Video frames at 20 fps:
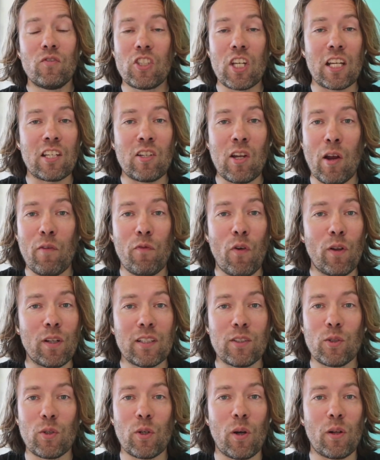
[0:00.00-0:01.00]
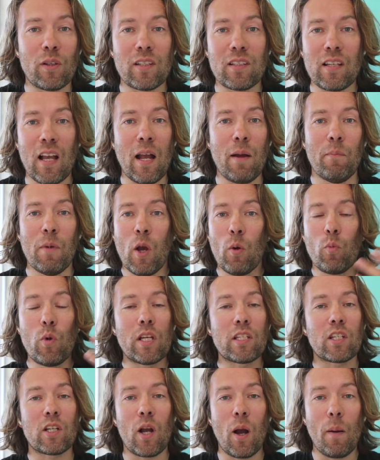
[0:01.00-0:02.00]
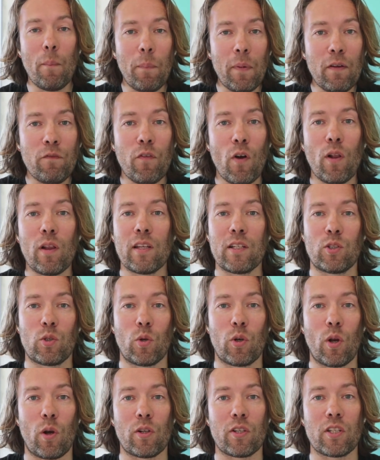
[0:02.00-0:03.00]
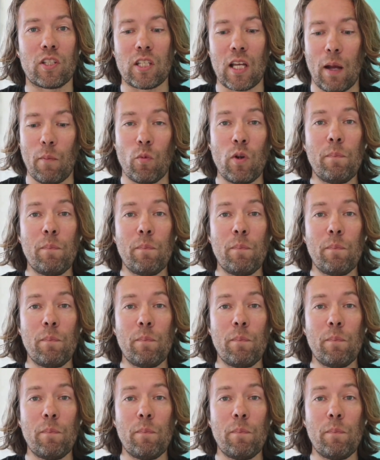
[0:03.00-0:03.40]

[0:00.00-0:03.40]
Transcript: Jason and I fall into it all the time. We as a company fall into it all the time.